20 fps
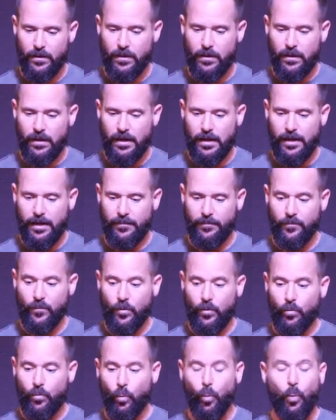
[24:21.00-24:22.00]
Um,
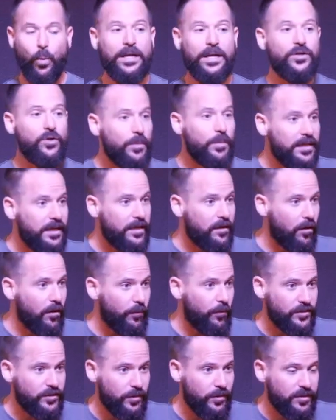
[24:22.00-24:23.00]
when do we get our
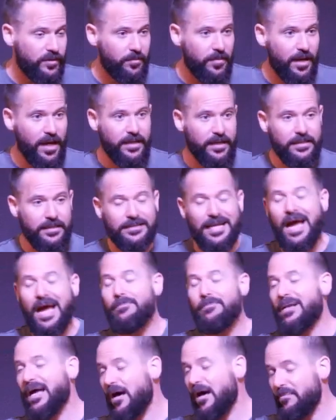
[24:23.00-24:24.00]
resurrected bodies? i
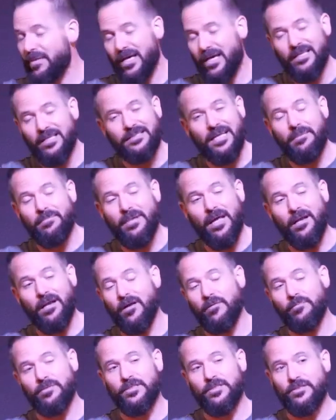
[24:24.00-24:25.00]
will be honest, I'm not
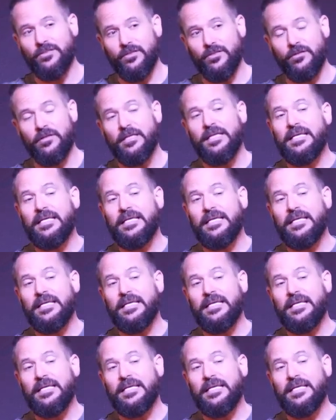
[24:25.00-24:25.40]
100% sure.